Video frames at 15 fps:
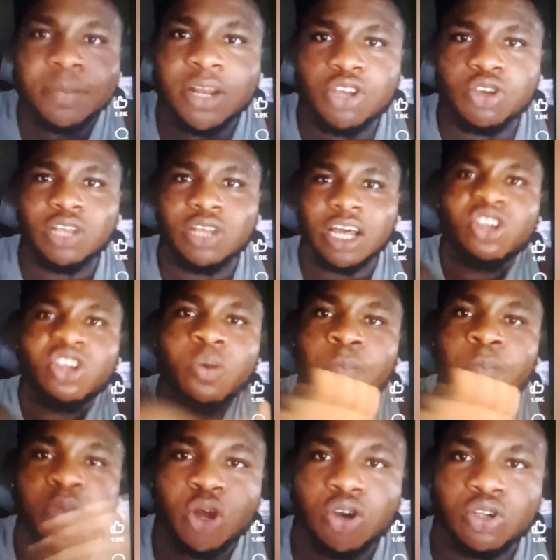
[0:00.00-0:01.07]
They're not your
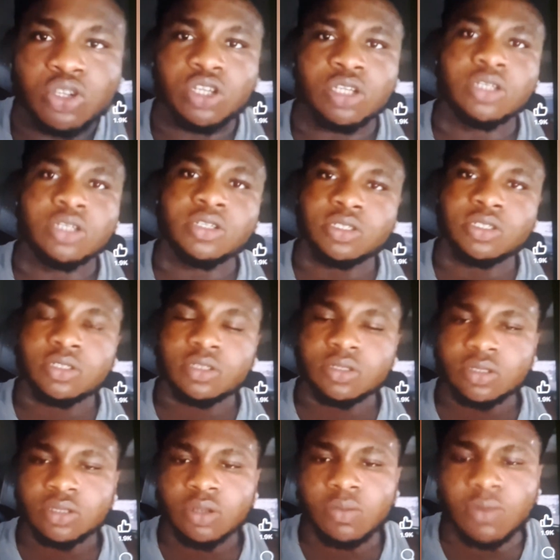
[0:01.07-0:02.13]
blood.
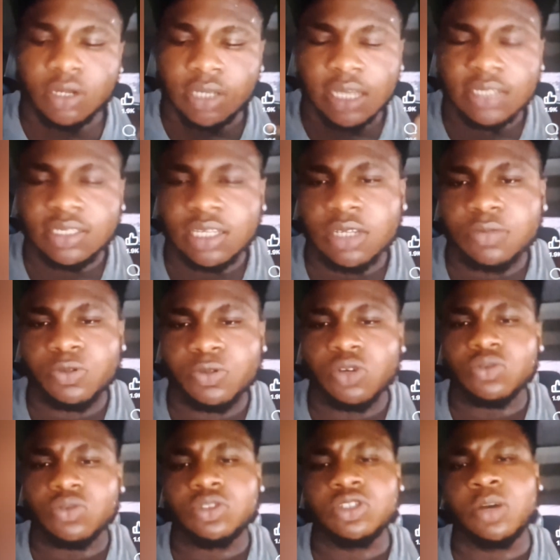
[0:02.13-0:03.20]
Come on, get some rule.
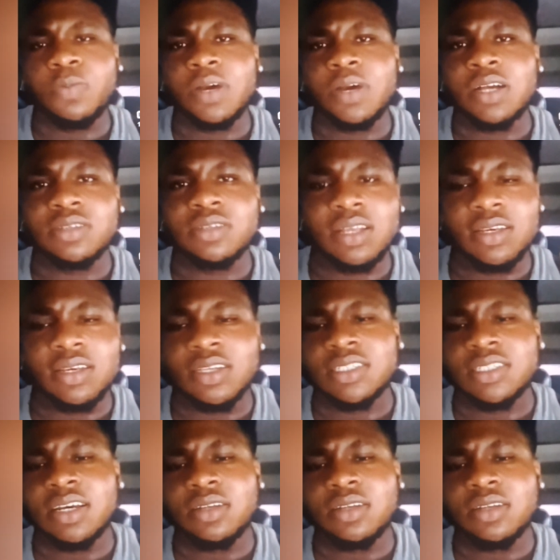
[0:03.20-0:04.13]
Stop acting like a child.